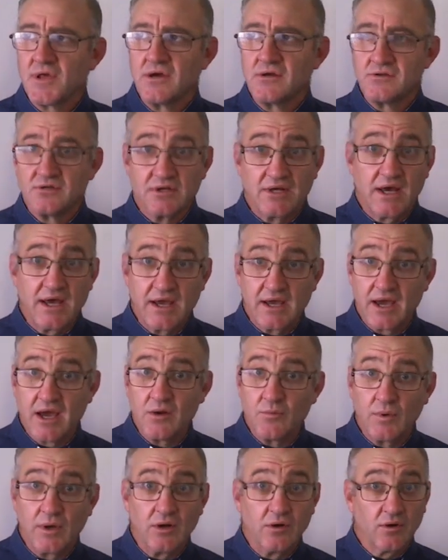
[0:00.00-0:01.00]
Today
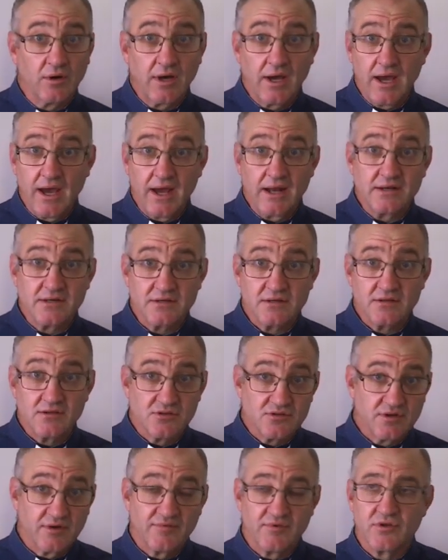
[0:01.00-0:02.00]
again we look at the
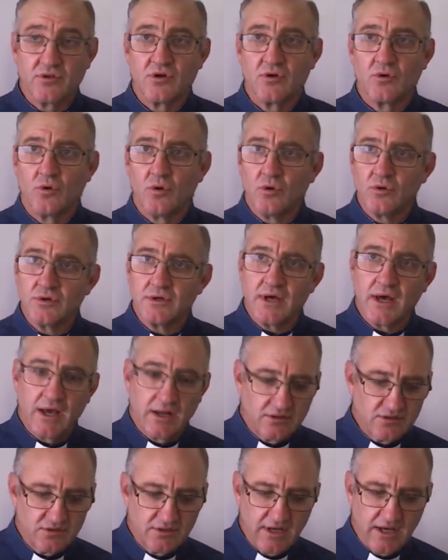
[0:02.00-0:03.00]
servant of the Lord,
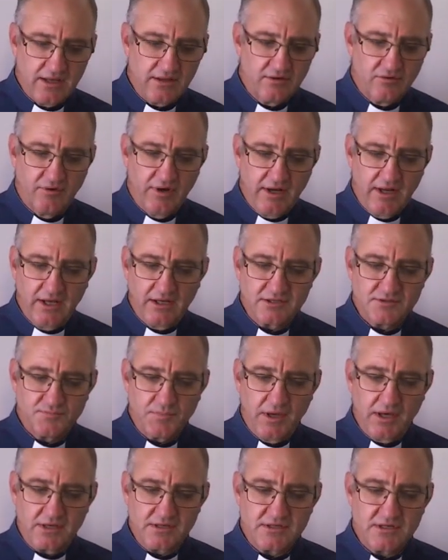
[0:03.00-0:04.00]
and today the reading
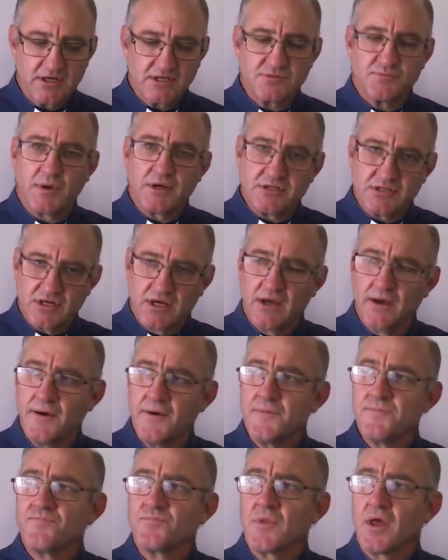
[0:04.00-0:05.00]
speaks especially
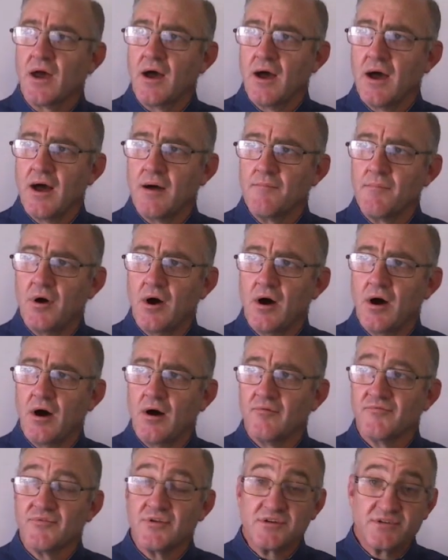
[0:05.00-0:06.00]

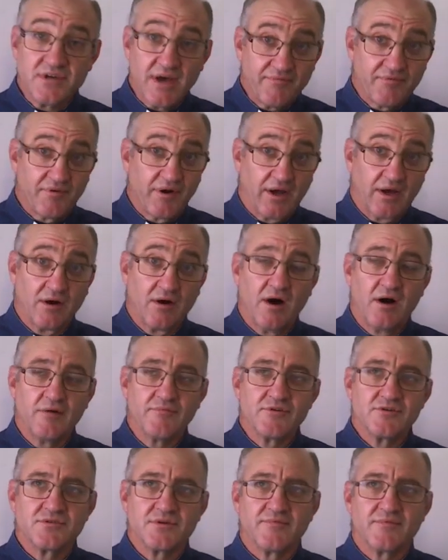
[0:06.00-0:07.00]
of the suffering of
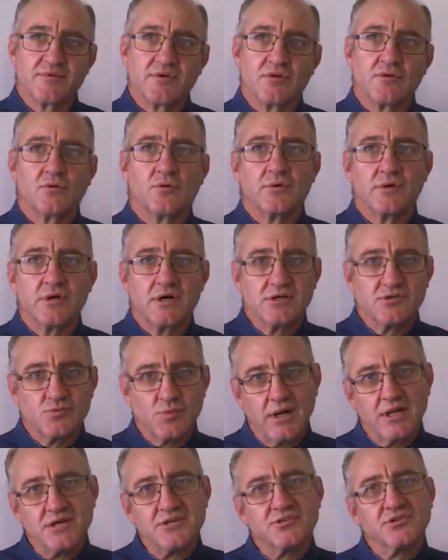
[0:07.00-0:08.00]
the servant of the Lord as
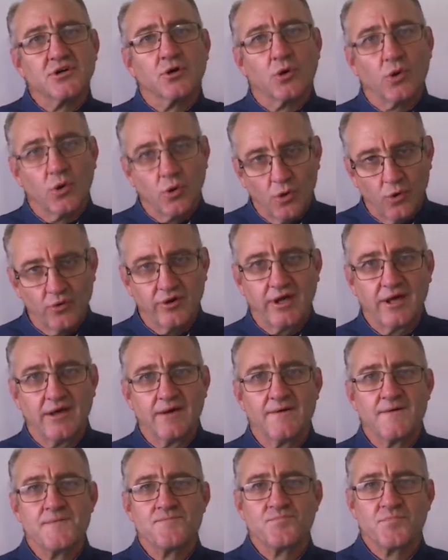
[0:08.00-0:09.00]
well as the glory
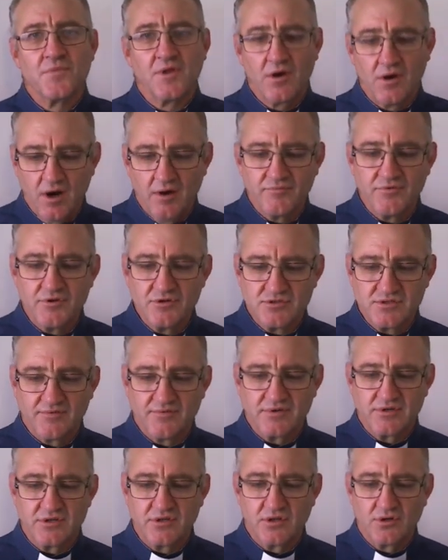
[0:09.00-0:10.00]
of the
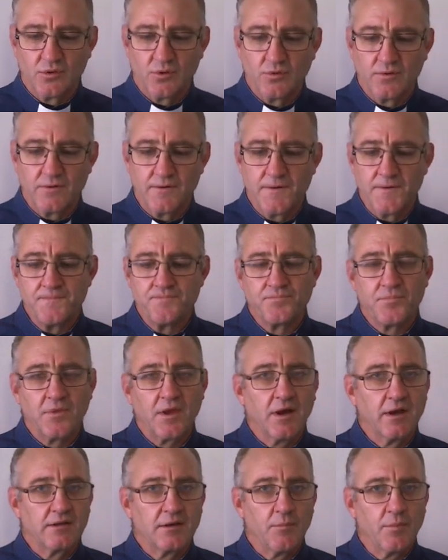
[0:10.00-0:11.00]
servant of the Lord.
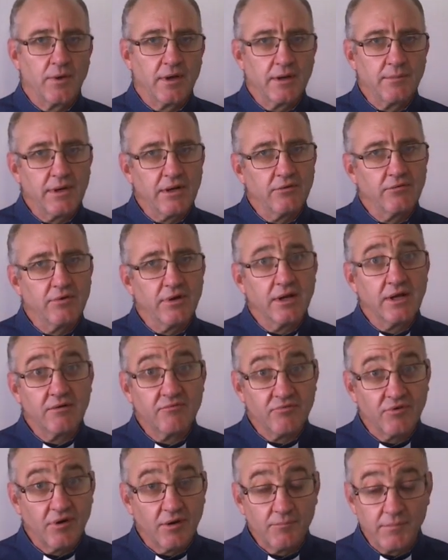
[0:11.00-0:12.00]
And then we're going to be reading
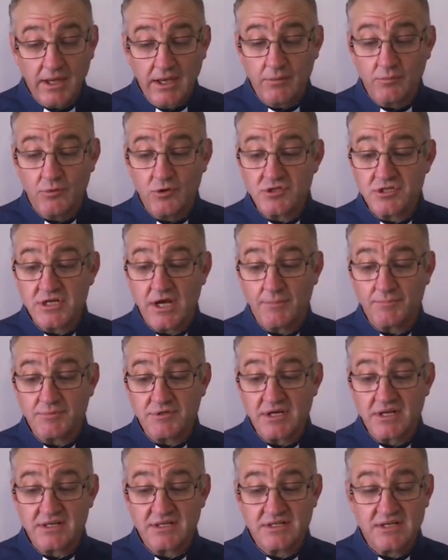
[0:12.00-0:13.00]
from Hebrews
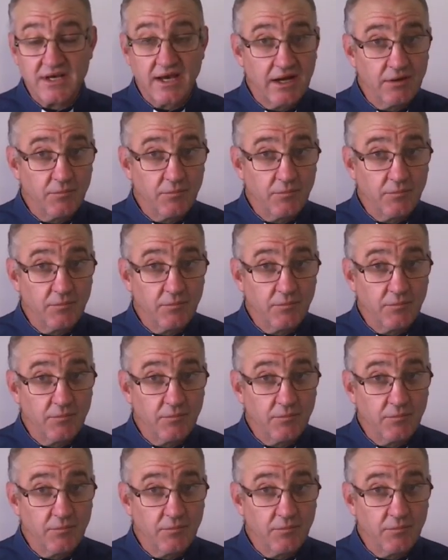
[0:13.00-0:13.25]
chapter 10.